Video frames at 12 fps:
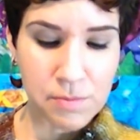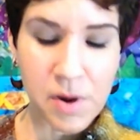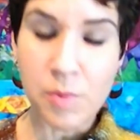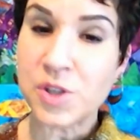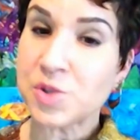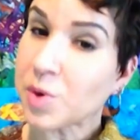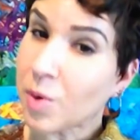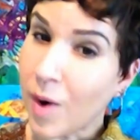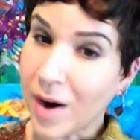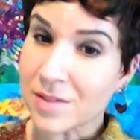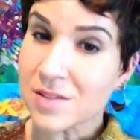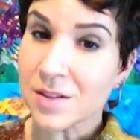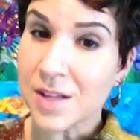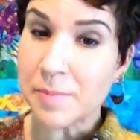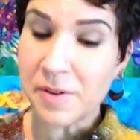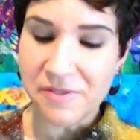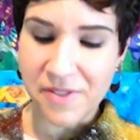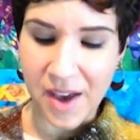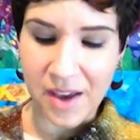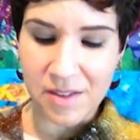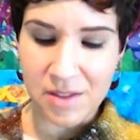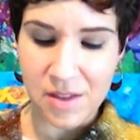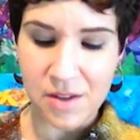but which requires a leap of faith,